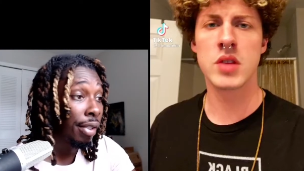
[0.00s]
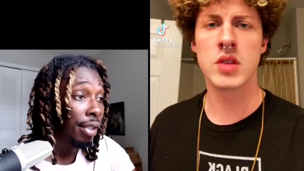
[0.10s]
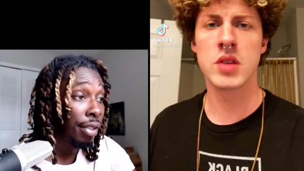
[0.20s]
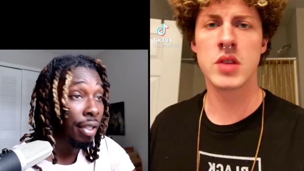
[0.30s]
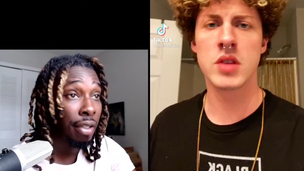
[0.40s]

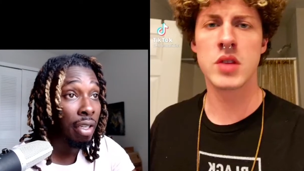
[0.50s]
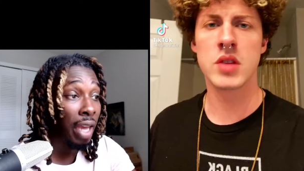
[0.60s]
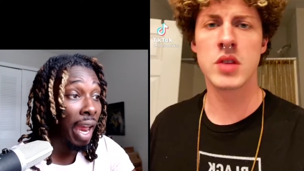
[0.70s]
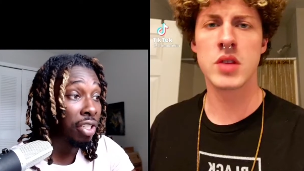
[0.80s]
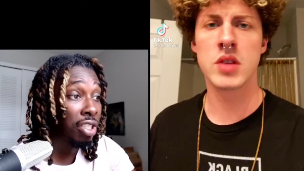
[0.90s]
Speaker 1: to
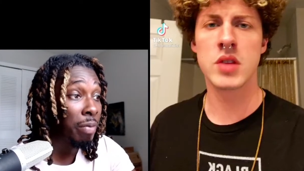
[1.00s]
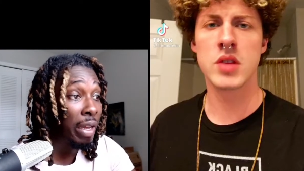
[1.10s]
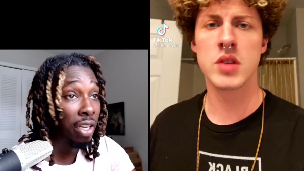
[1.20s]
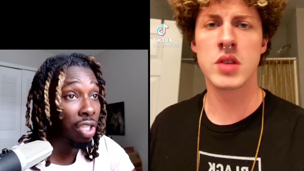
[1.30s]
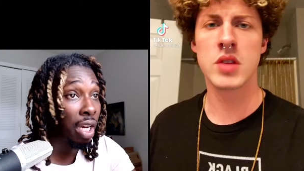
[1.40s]
actually make a
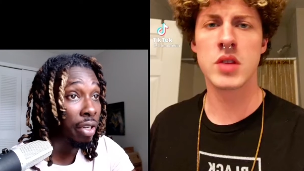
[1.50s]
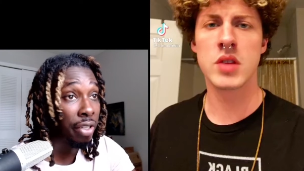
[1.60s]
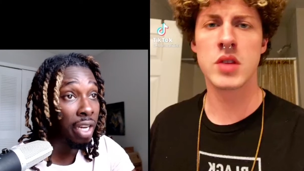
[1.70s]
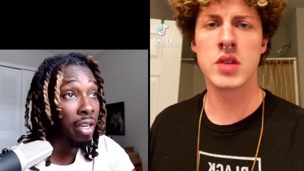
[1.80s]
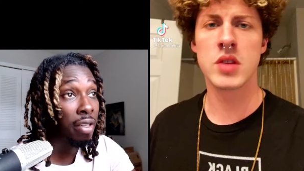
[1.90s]
change. They
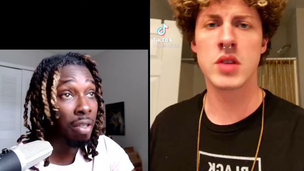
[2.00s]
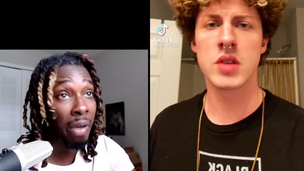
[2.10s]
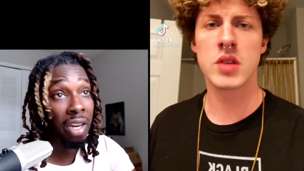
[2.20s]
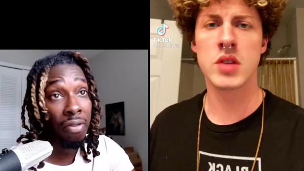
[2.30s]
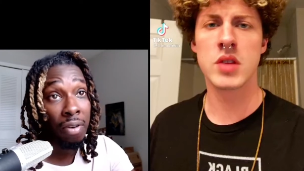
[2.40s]
need somebody
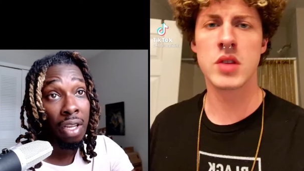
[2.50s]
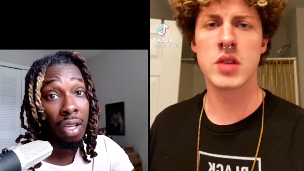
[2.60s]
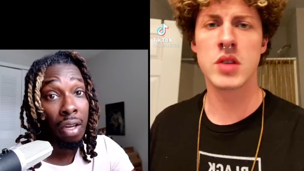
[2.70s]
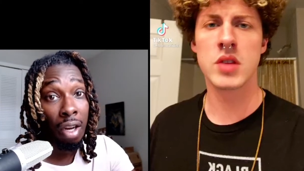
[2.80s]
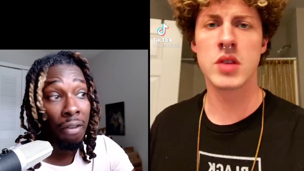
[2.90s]

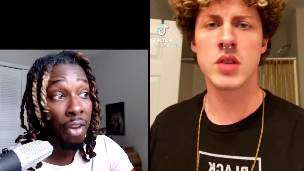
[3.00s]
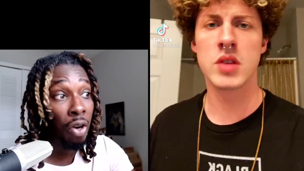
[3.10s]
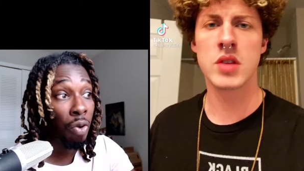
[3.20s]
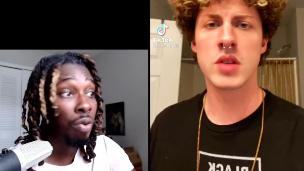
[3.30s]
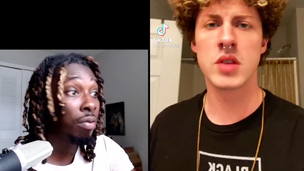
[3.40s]
of their
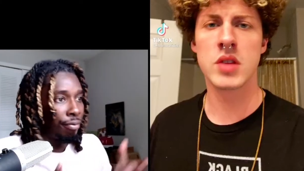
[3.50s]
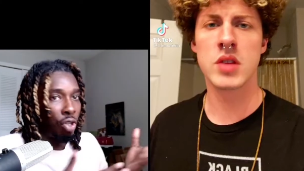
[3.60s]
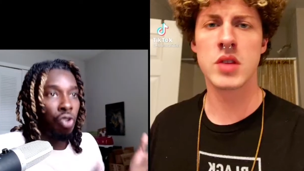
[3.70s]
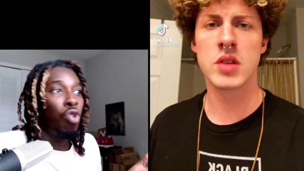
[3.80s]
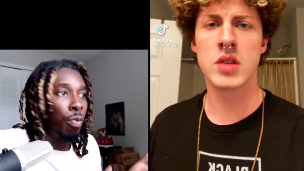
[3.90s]
own
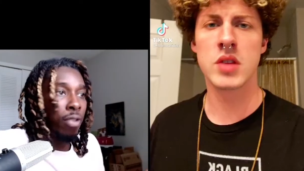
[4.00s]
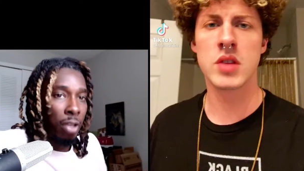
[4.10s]
group of